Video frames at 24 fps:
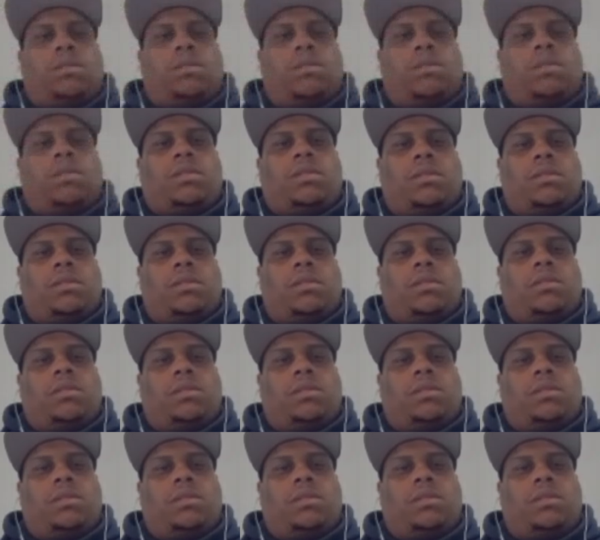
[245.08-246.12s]

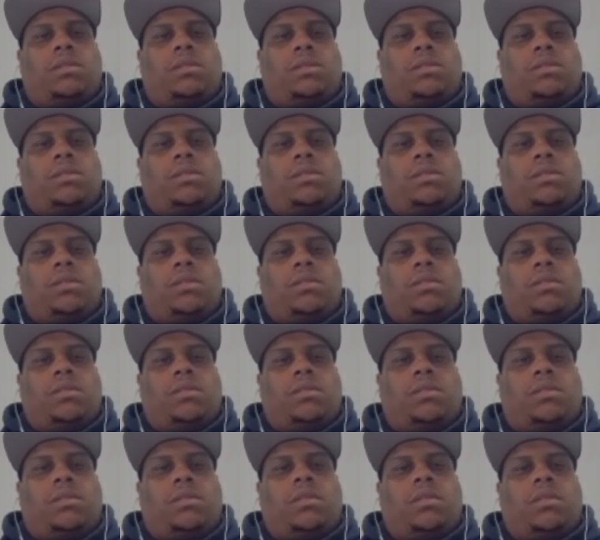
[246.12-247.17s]

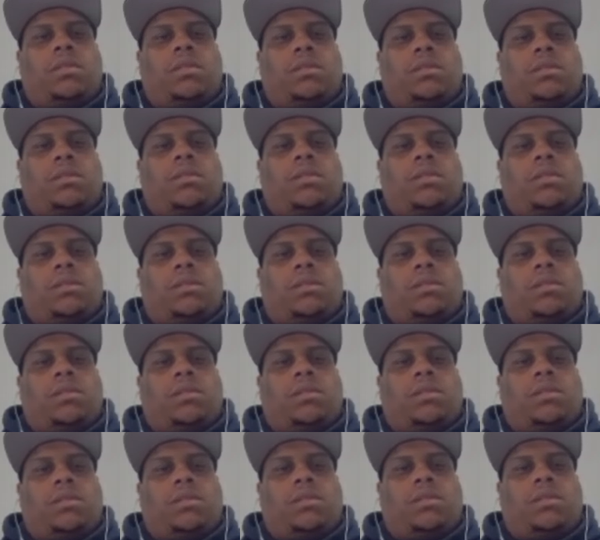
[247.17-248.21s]

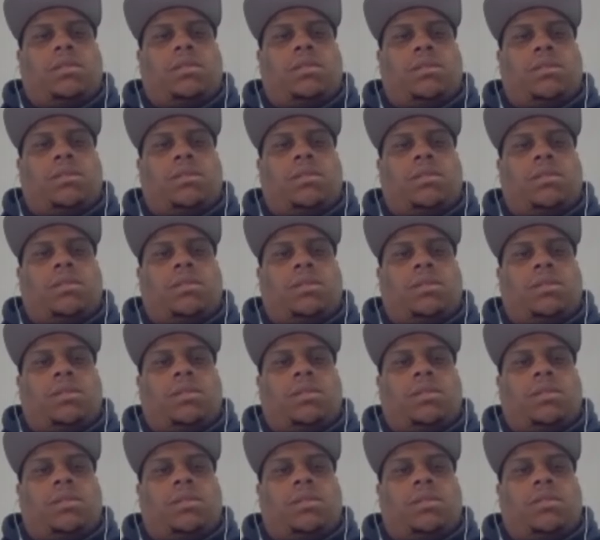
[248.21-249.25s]

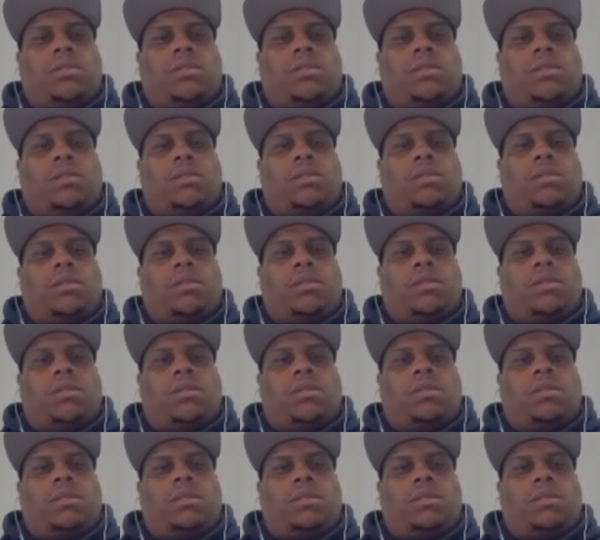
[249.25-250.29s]

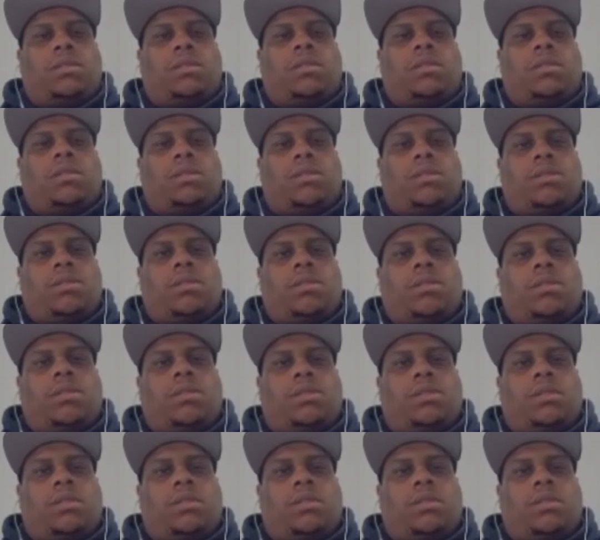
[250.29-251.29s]
No words are spoken by the person on screen.